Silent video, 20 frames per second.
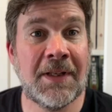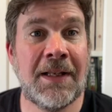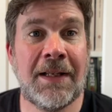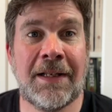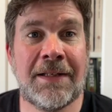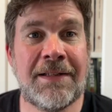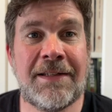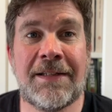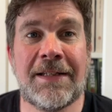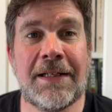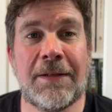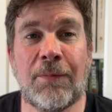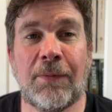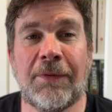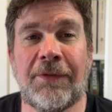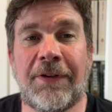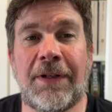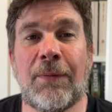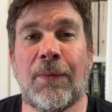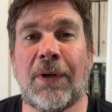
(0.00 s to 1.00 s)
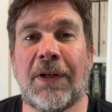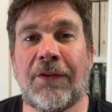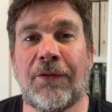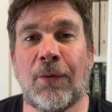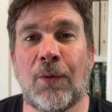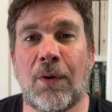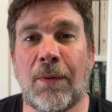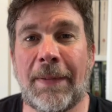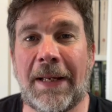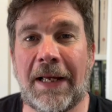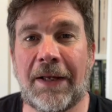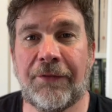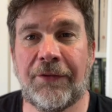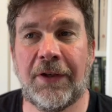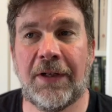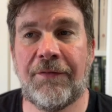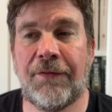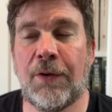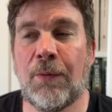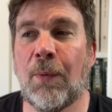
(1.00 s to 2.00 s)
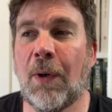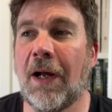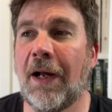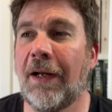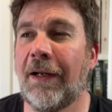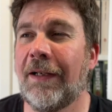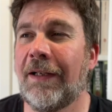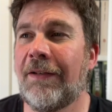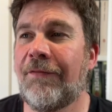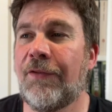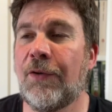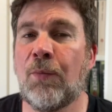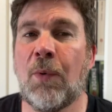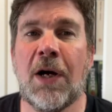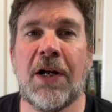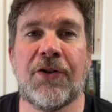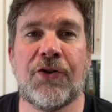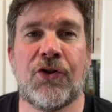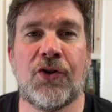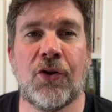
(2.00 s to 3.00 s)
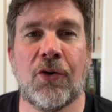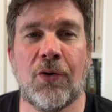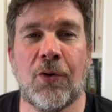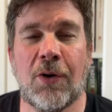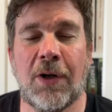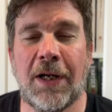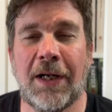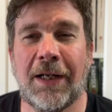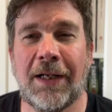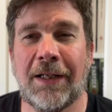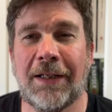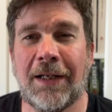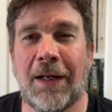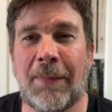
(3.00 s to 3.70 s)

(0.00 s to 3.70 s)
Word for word: and see see what it's all about. So if you were if you weren't sure uh,